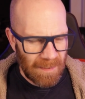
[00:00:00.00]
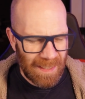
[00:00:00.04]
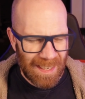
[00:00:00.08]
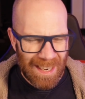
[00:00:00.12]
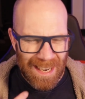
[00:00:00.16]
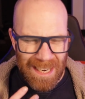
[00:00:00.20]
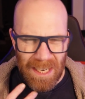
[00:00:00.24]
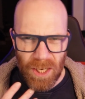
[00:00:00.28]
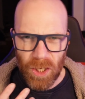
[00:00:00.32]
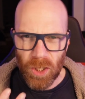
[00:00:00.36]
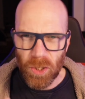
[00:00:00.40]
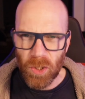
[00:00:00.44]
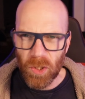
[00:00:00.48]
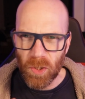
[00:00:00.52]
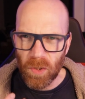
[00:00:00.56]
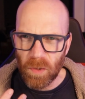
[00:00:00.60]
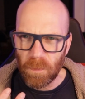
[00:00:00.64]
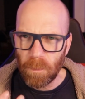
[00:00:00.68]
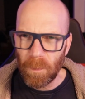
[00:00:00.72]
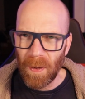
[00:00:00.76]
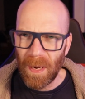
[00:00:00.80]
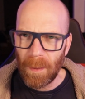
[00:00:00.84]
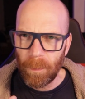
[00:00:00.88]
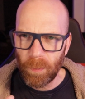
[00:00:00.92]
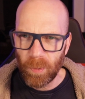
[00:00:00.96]
Cajun sort
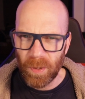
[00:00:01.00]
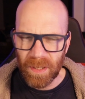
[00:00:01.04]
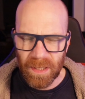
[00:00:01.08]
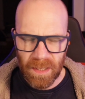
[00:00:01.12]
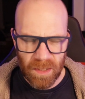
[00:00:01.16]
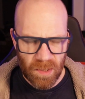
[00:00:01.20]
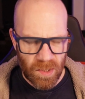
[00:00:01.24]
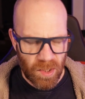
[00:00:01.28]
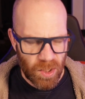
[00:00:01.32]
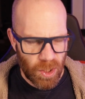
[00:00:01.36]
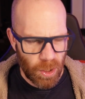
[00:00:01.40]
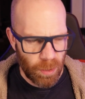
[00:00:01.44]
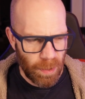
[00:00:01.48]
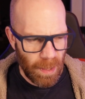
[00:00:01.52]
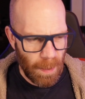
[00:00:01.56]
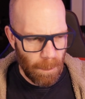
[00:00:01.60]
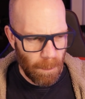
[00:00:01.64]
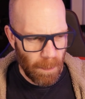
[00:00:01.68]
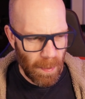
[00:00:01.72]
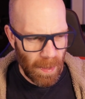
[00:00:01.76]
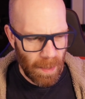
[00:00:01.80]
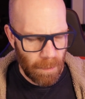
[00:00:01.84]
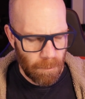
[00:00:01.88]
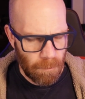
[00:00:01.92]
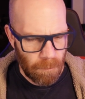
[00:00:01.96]
of pepperiness to it,
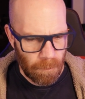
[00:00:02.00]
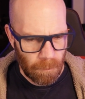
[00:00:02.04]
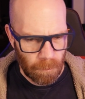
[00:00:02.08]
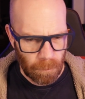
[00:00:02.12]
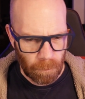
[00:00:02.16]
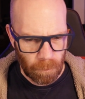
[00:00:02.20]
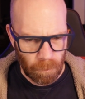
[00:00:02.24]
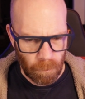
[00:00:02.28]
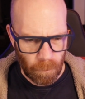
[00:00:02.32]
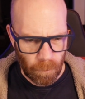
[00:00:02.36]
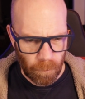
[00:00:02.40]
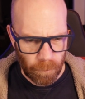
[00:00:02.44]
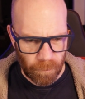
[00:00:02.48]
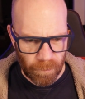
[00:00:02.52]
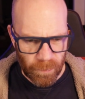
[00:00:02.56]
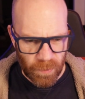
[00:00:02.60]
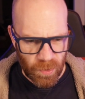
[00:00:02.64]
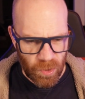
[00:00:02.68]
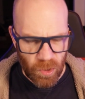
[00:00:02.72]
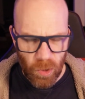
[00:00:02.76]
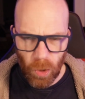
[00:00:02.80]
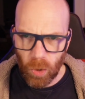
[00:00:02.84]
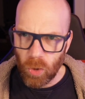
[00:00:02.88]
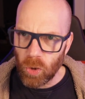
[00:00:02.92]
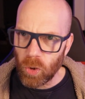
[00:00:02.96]
but
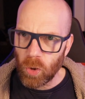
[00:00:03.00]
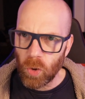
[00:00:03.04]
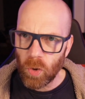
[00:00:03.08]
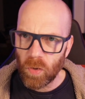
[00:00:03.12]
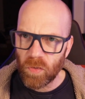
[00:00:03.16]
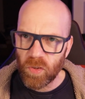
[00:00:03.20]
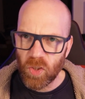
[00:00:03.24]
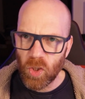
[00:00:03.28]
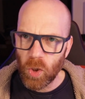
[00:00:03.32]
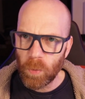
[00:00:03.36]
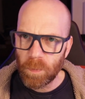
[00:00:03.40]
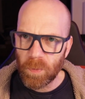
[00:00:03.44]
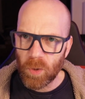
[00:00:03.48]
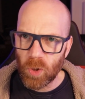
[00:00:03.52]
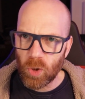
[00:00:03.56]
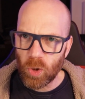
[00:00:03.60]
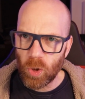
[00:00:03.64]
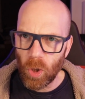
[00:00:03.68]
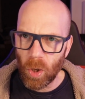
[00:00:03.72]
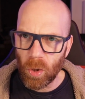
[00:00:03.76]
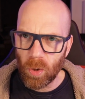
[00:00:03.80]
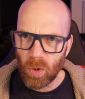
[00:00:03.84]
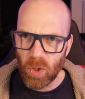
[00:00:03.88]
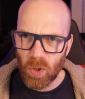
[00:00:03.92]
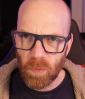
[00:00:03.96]
it's not sort of super
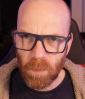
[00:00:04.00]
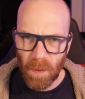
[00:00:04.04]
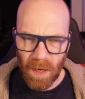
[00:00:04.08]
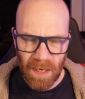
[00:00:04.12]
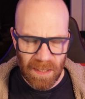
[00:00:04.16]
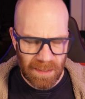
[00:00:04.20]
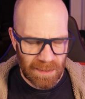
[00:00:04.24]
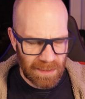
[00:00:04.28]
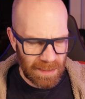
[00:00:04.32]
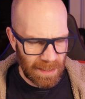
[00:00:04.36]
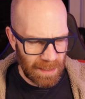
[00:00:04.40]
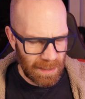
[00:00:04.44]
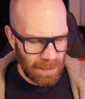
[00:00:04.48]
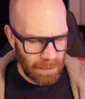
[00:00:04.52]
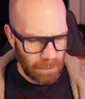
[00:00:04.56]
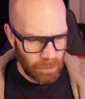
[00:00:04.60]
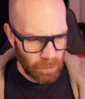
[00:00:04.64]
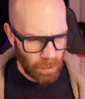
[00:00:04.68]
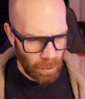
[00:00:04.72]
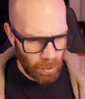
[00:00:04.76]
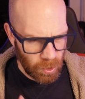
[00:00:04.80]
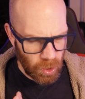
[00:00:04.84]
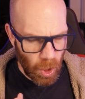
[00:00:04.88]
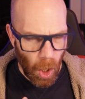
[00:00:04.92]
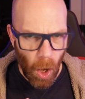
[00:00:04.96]
strong or spicy.
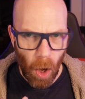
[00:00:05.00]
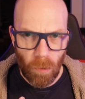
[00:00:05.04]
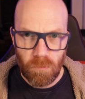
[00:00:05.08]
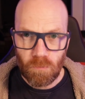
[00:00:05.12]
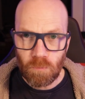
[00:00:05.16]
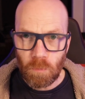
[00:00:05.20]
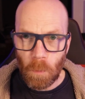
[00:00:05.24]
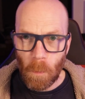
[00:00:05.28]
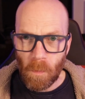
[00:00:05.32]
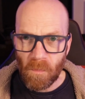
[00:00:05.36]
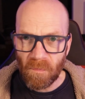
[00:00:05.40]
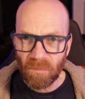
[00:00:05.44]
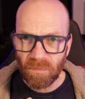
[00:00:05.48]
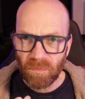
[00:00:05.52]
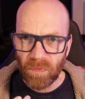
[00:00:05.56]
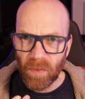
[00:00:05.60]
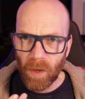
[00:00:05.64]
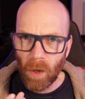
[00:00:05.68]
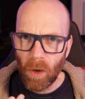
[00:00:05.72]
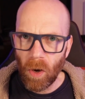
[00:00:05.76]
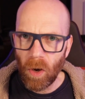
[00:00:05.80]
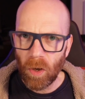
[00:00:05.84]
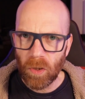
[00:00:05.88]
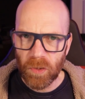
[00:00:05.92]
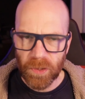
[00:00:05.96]
Not as hot
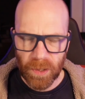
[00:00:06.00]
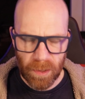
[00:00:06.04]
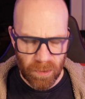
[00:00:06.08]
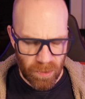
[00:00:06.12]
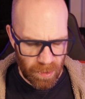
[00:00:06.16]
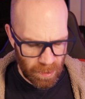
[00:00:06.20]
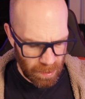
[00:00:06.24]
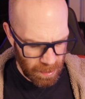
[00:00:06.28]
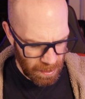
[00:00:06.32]
as I was